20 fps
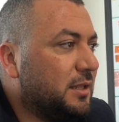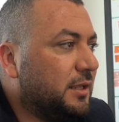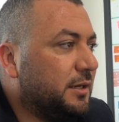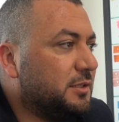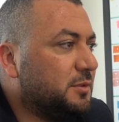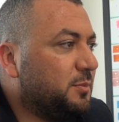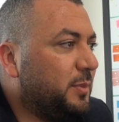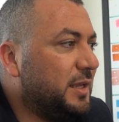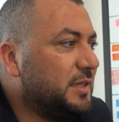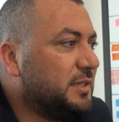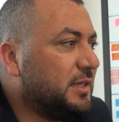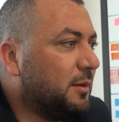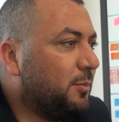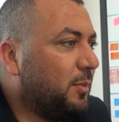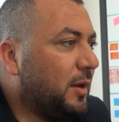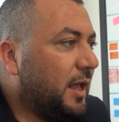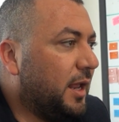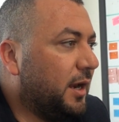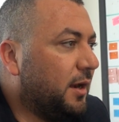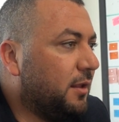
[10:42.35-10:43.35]
There is basic
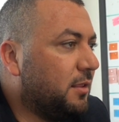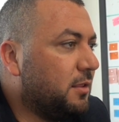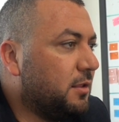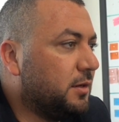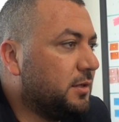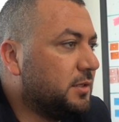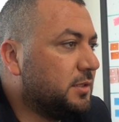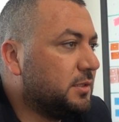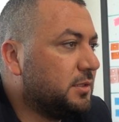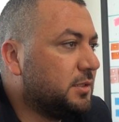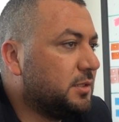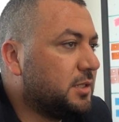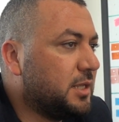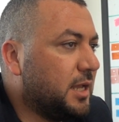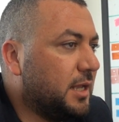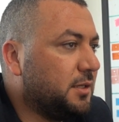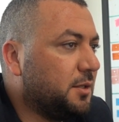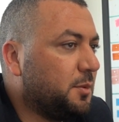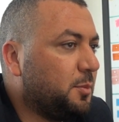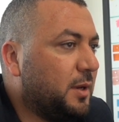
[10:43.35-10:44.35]
plan, there is
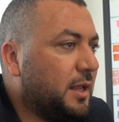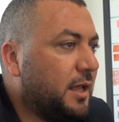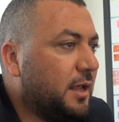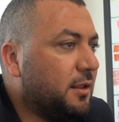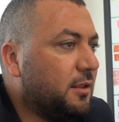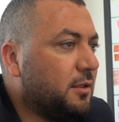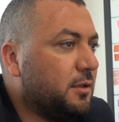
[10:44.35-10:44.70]
standard plan,